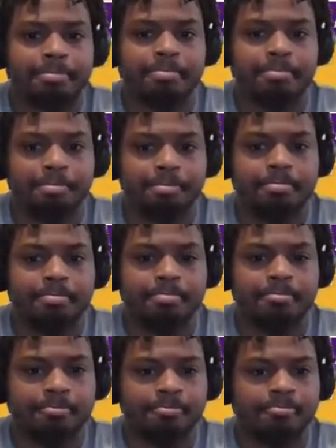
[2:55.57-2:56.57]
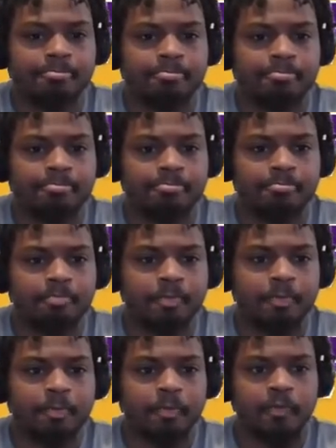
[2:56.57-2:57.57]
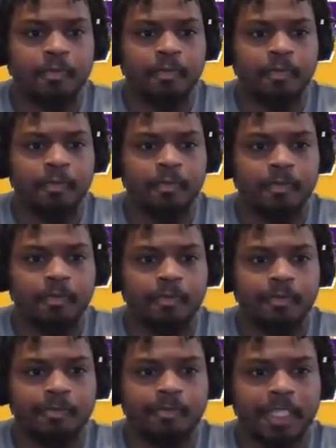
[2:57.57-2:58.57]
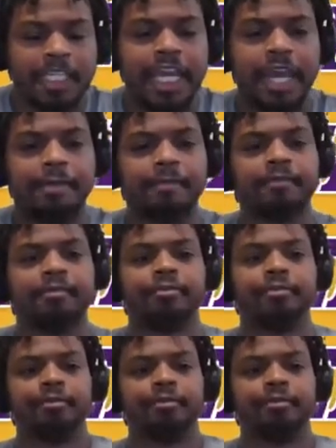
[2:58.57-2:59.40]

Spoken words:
[no speech]